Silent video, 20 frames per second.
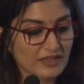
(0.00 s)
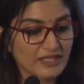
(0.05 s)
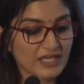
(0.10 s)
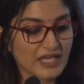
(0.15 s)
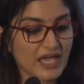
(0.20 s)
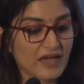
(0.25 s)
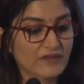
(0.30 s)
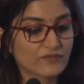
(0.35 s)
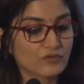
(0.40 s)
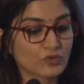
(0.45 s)
they
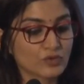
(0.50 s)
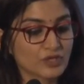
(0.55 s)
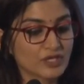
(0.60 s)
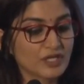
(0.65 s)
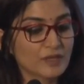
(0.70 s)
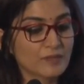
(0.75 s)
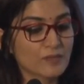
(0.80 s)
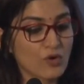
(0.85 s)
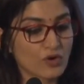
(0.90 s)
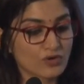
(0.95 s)
have only
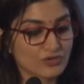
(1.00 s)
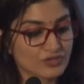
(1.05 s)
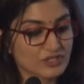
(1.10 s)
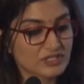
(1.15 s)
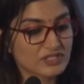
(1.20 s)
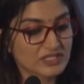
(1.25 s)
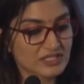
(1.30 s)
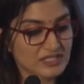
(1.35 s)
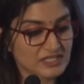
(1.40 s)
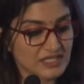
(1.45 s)
a
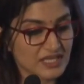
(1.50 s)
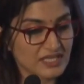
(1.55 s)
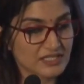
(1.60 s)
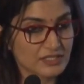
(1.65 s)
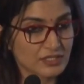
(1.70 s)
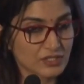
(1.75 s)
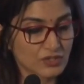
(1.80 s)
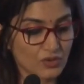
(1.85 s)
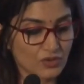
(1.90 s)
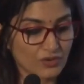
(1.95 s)
moderate success
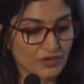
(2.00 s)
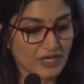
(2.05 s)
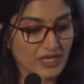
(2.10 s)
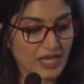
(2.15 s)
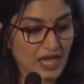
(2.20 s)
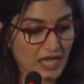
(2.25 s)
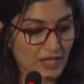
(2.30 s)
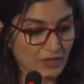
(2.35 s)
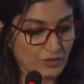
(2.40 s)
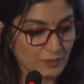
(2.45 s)
in lowering
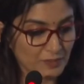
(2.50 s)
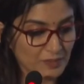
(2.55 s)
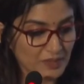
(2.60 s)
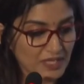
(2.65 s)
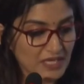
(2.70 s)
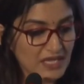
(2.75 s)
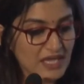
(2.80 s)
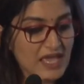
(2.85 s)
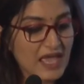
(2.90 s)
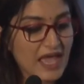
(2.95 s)
IOP